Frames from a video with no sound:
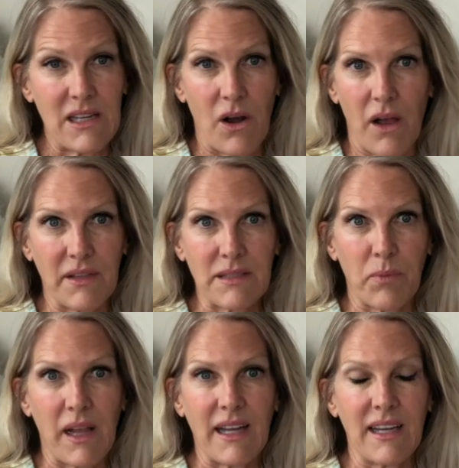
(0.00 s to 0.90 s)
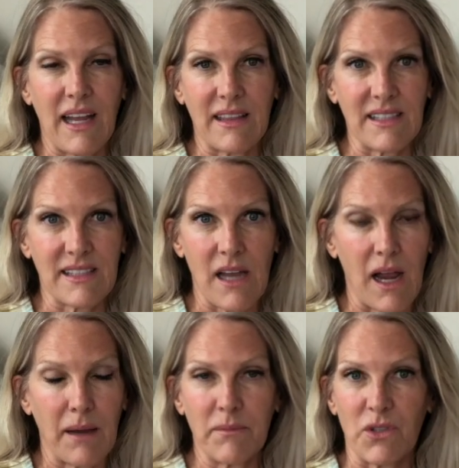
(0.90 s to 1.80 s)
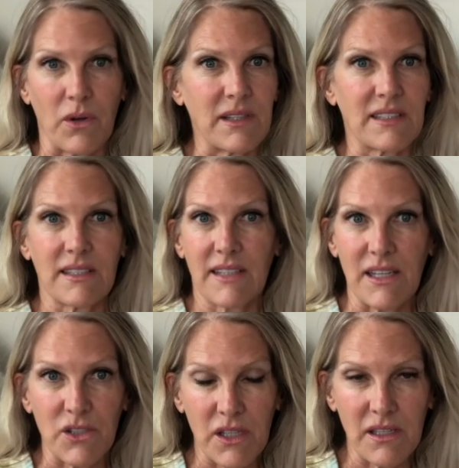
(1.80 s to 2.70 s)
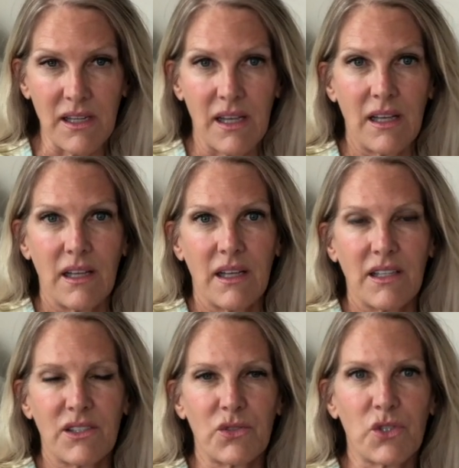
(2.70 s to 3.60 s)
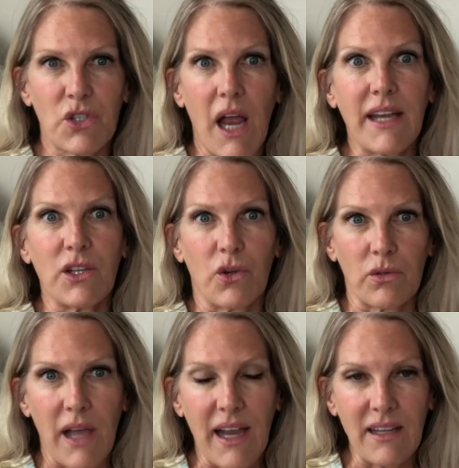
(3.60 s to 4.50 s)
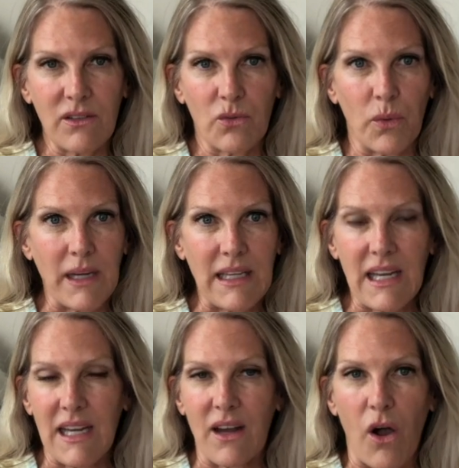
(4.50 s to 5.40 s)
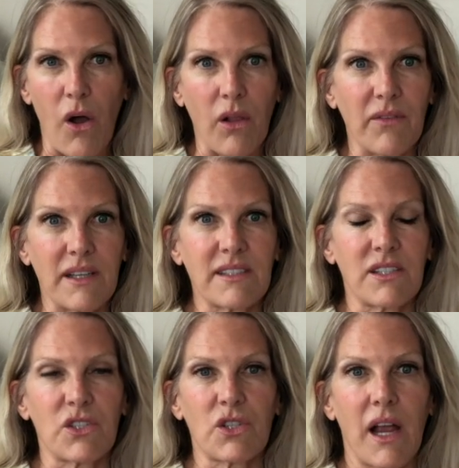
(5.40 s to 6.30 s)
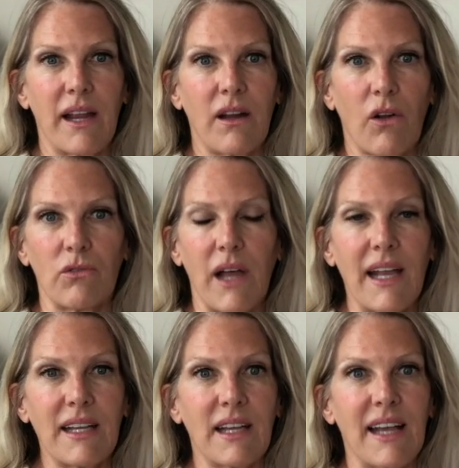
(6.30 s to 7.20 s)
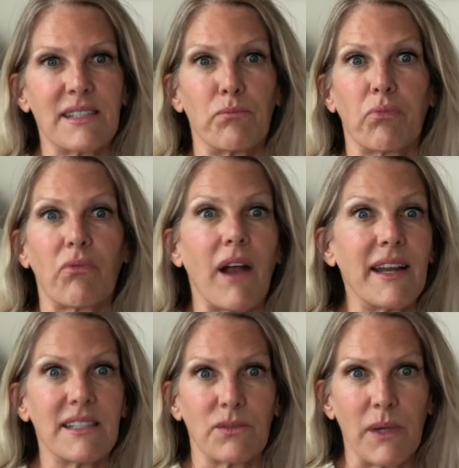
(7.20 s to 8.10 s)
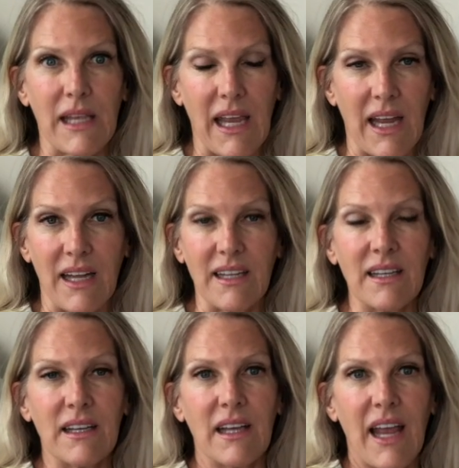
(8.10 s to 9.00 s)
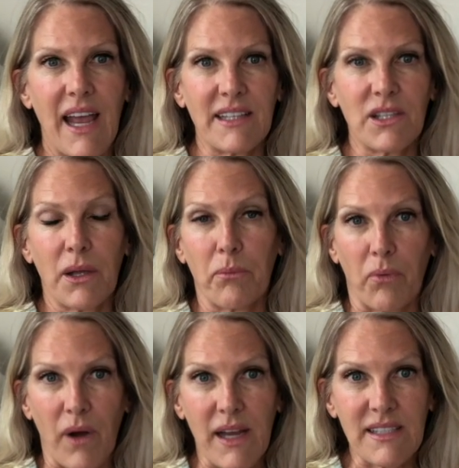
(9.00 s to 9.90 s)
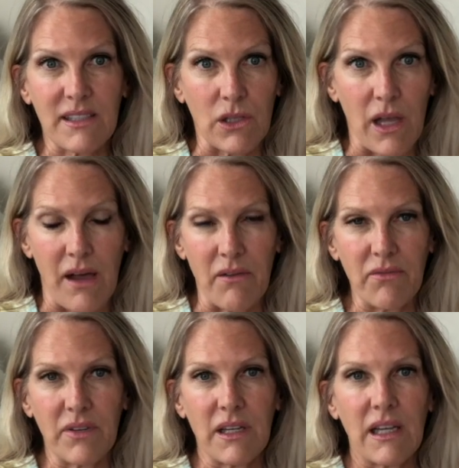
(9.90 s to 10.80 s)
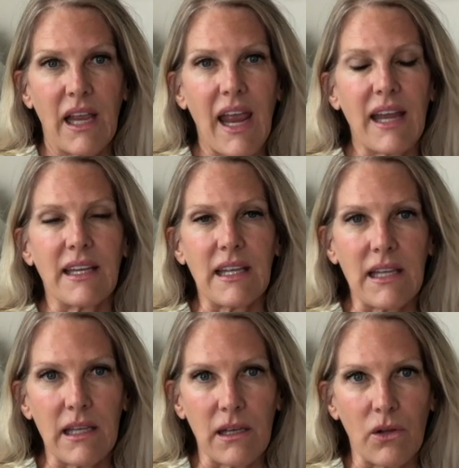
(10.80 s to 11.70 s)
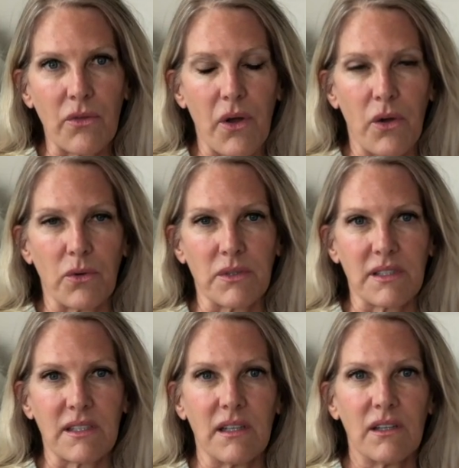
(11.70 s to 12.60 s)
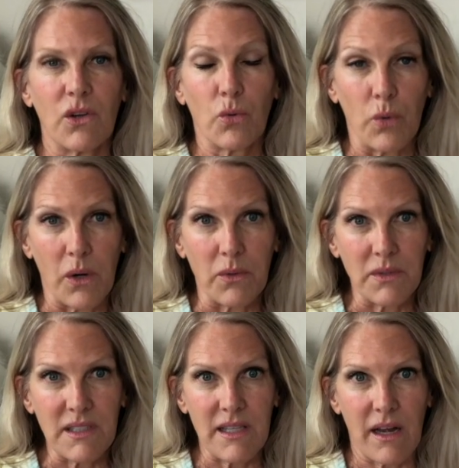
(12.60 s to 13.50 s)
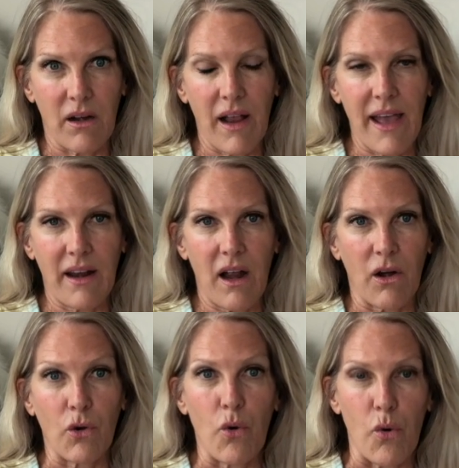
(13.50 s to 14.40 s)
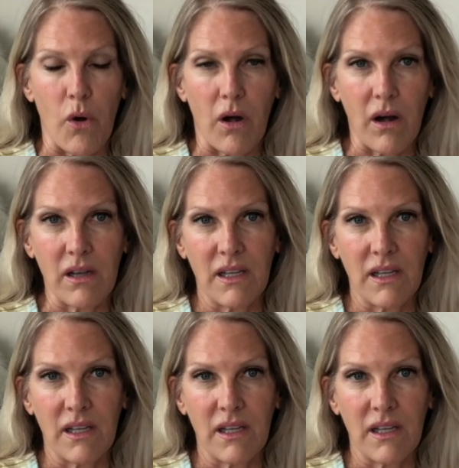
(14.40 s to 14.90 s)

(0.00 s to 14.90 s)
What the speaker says: on this planet at this time during this ascension to shine your light. We need all of us to shine our light as bright as we can and to embrace love and heal those wounds that are at our core,